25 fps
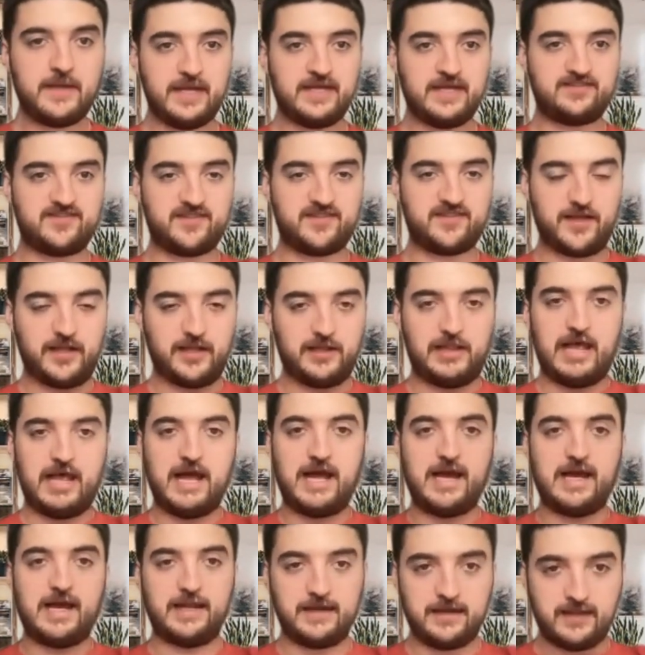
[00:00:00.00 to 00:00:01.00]
It's a
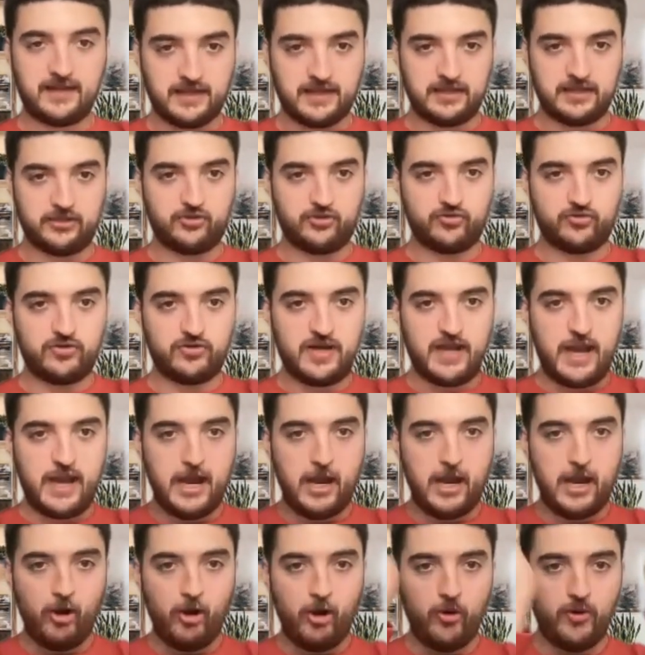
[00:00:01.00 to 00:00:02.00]
glide. You
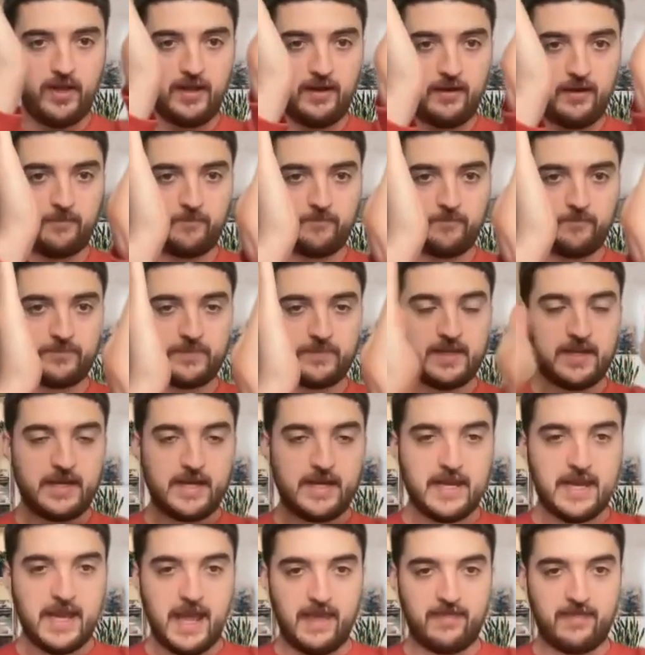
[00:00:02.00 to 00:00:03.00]
narrow in.
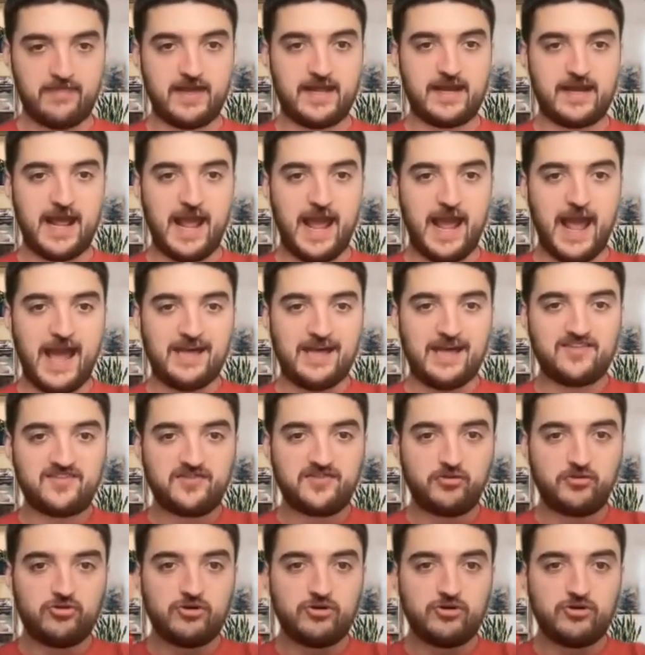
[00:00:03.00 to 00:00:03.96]
And then as you